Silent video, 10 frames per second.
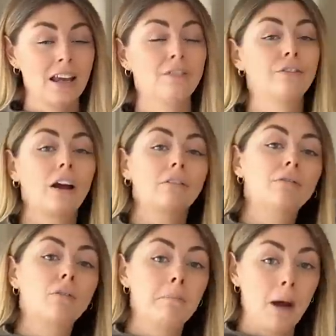in
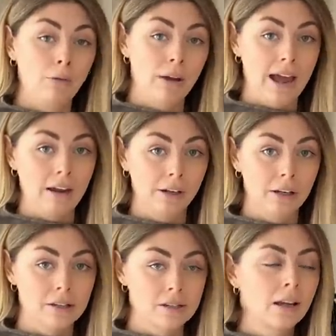very remote
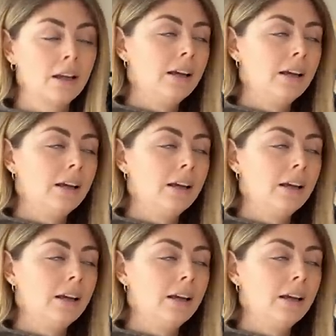areas.